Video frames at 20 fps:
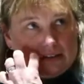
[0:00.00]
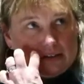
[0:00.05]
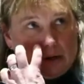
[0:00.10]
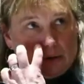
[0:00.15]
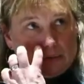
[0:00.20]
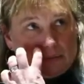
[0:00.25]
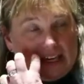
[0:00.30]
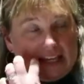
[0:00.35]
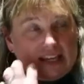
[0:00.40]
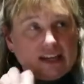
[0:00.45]

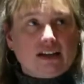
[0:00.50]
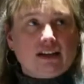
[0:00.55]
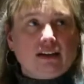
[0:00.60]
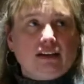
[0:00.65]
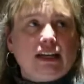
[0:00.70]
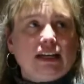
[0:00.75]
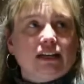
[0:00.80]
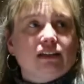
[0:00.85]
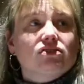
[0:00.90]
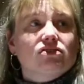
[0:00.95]
don't make
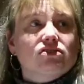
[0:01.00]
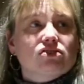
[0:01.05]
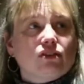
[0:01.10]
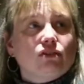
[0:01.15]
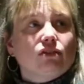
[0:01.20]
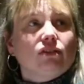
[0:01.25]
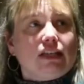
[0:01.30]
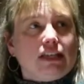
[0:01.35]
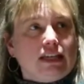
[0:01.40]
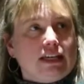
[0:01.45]
it
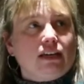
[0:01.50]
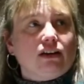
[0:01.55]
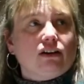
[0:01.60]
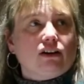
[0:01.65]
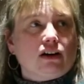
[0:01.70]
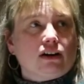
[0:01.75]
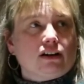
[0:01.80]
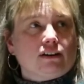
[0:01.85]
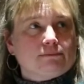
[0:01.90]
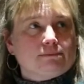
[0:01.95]
into the
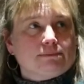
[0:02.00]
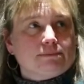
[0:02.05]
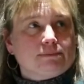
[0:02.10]
ER.